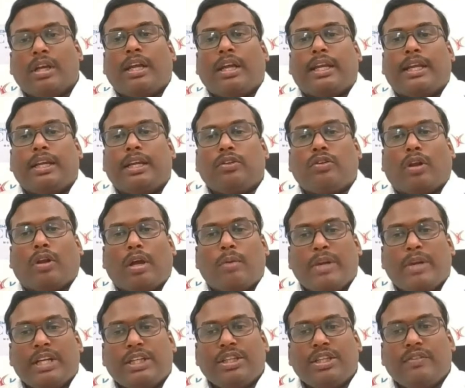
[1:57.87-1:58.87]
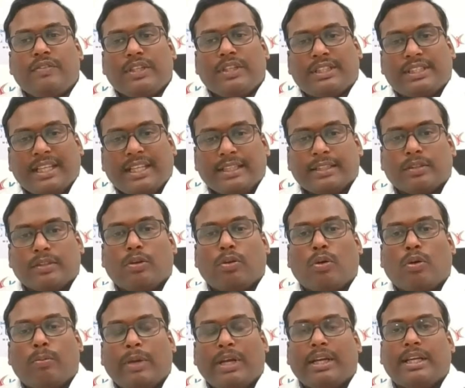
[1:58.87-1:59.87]
In collaboration with six
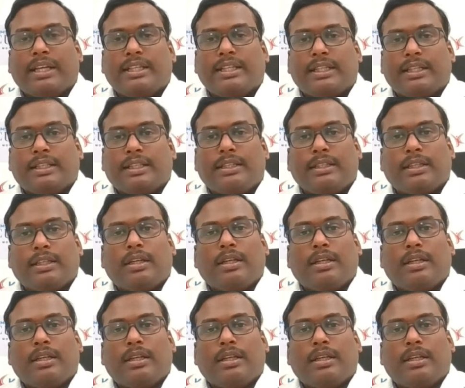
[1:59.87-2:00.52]
global regions,